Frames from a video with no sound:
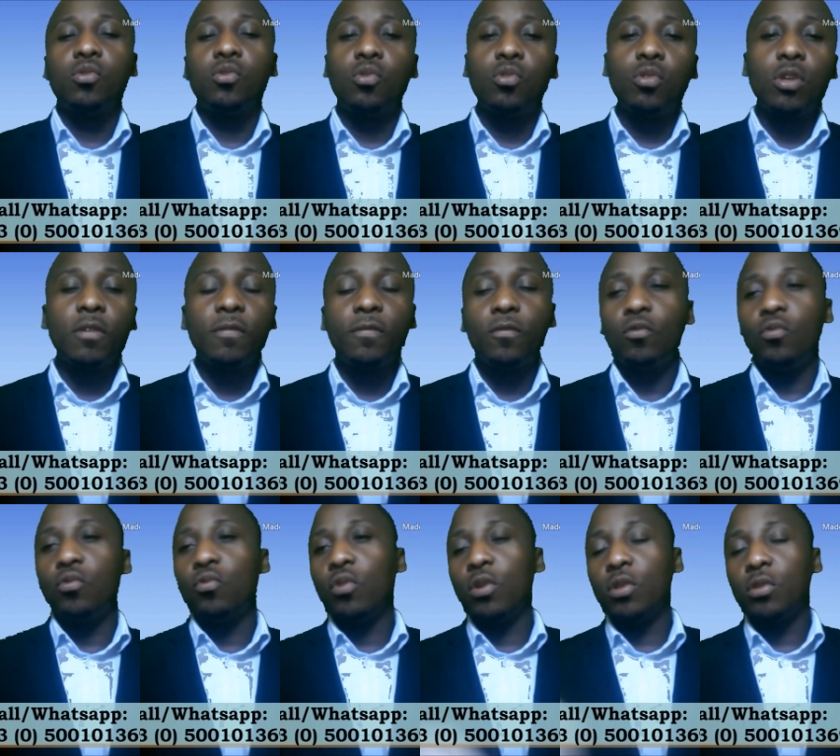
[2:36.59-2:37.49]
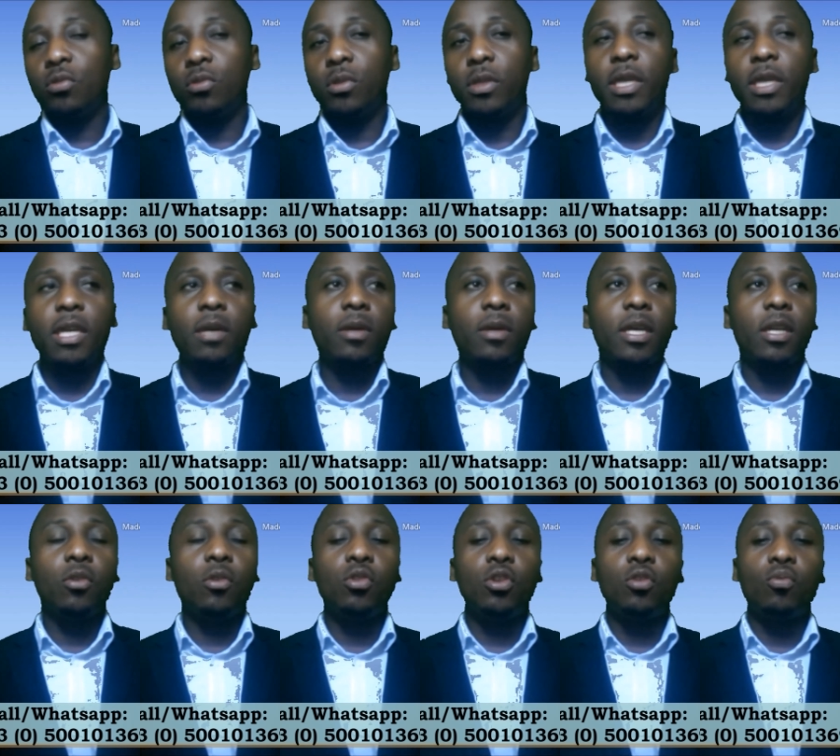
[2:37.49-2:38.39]
So if you want to take
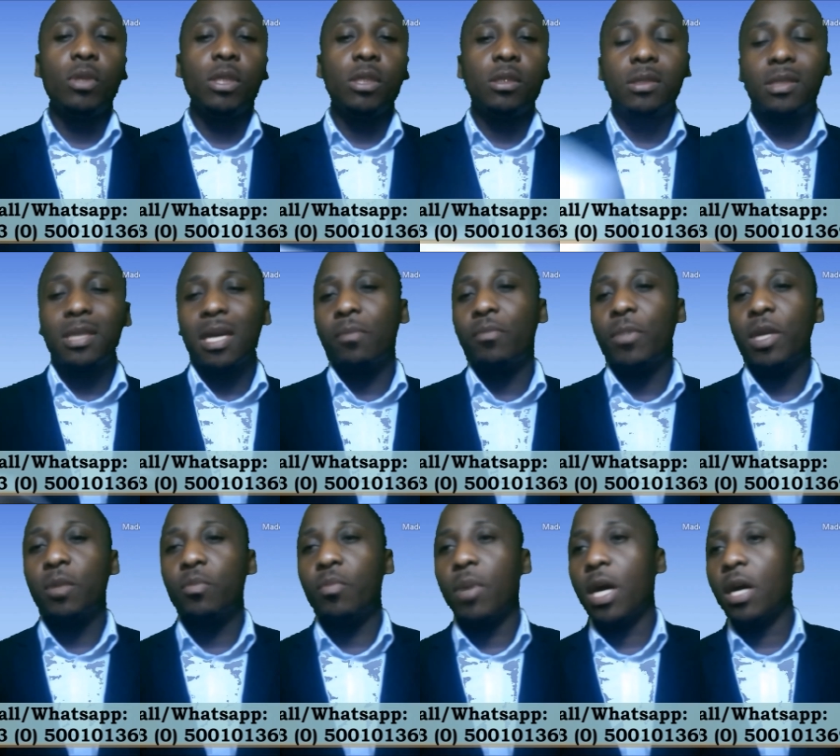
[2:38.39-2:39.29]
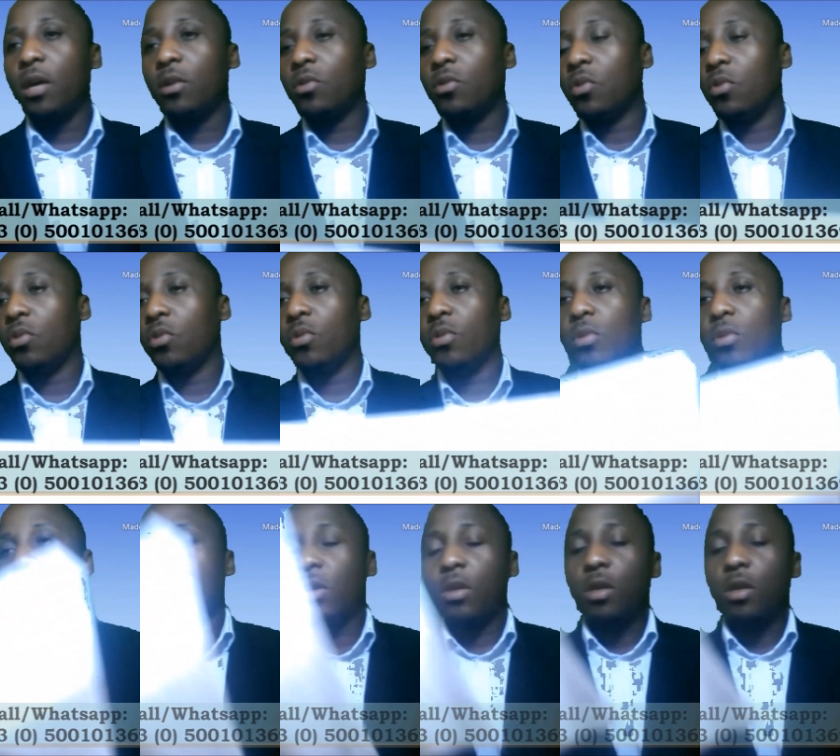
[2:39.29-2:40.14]
a loan with Stanbic Bank or